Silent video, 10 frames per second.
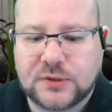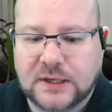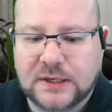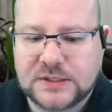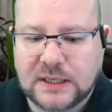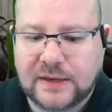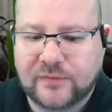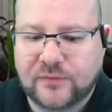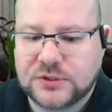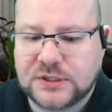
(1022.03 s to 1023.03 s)
I still
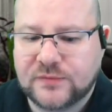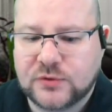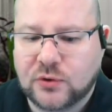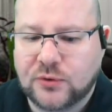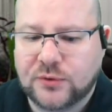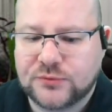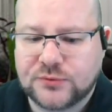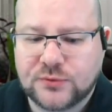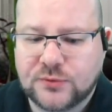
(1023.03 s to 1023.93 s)
haven't received yours.